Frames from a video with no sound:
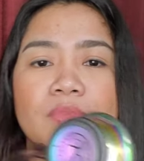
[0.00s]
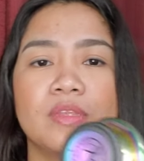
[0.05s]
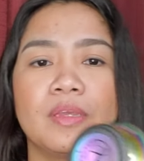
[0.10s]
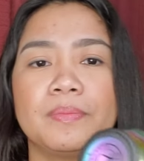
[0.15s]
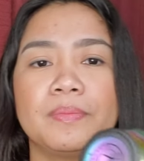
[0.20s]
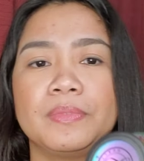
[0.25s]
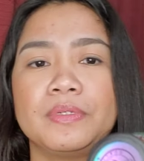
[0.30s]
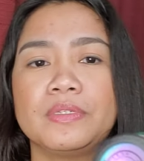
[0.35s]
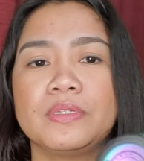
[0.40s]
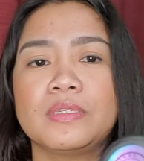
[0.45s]

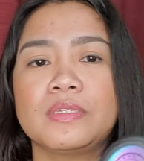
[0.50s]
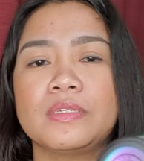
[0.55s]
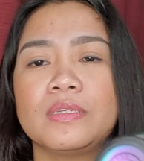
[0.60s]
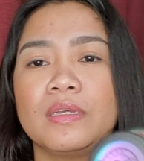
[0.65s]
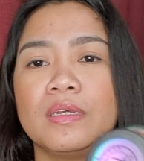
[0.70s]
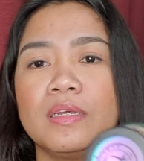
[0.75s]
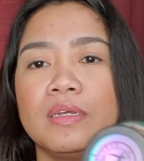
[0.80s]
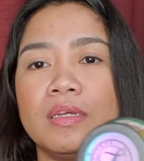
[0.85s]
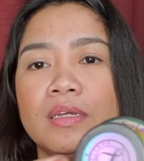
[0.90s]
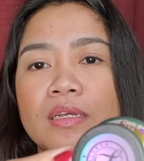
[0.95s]

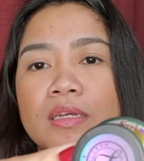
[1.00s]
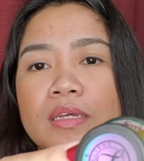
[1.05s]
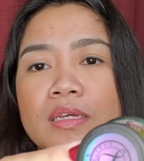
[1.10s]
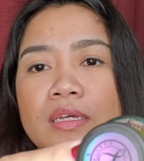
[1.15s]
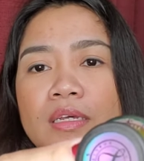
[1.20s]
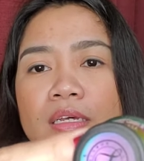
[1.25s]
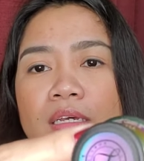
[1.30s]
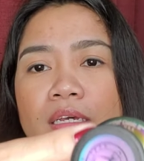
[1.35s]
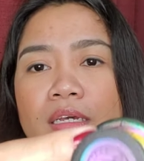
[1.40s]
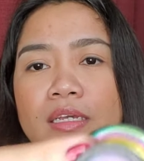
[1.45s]
Tapos,
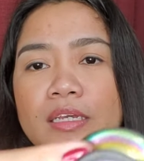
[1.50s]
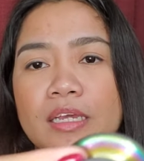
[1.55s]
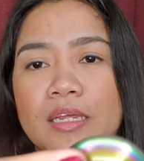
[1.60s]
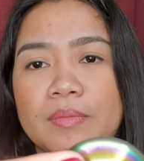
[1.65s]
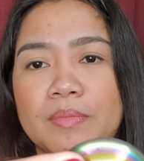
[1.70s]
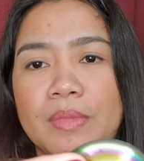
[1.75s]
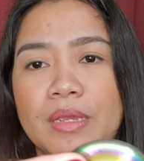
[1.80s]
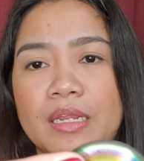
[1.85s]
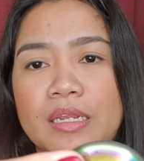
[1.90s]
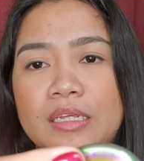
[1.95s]

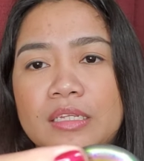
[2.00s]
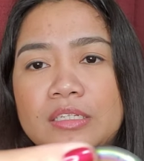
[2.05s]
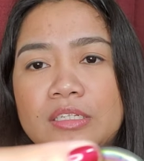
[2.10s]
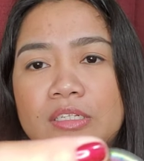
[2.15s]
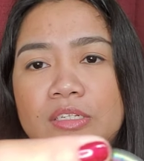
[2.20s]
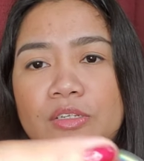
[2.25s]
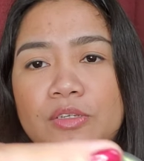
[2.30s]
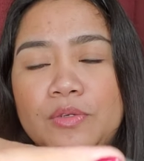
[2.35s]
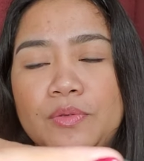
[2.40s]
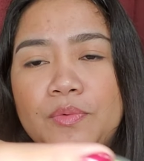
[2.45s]
ayan, made
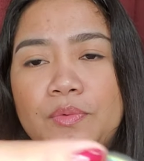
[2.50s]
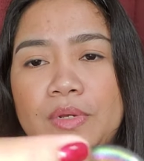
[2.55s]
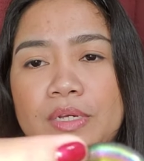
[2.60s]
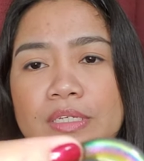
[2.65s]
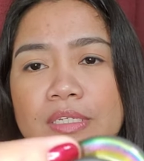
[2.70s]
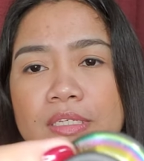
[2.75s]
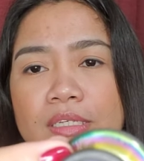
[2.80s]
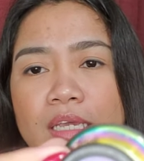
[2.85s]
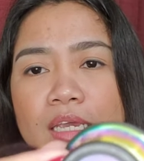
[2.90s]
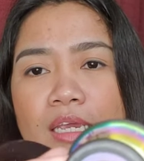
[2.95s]
in
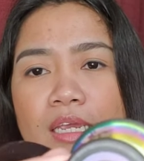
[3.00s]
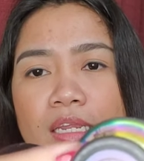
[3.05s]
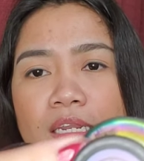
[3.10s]
USA,